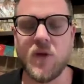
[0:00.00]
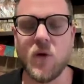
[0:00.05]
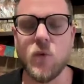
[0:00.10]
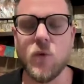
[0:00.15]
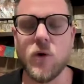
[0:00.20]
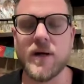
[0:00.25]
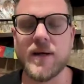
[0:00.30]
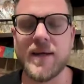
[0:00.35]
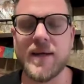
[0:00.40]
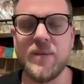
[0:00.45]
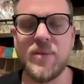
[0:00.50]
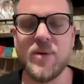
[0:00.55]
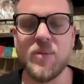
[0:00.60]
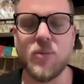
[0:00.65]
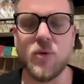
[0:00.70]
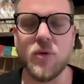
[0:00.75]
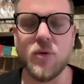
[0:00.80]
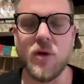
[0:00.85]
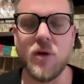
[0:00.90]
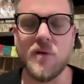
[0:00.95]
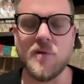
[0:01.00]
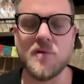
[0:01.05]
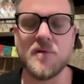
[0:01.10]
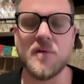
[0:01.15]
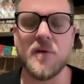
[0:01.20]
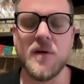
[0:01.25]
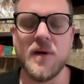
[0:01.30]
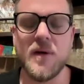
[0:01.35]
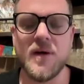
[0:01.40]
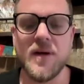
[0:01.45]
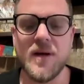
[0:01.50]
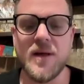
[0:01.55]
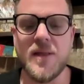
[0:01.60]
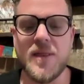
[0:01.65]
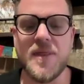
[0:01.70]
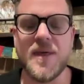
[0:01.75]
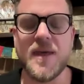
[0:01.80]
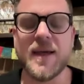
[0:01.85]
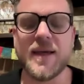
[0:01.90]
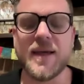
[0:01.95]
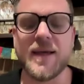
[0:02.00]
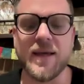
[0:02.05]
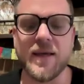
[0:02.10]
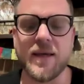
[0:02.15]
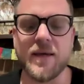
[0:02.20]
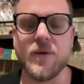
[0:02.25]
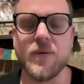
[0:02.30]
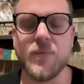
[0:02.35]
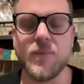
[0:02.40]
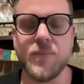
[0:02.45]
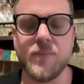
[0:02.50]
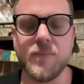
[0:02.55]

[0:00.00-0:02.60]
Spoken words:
who are capable of thinking.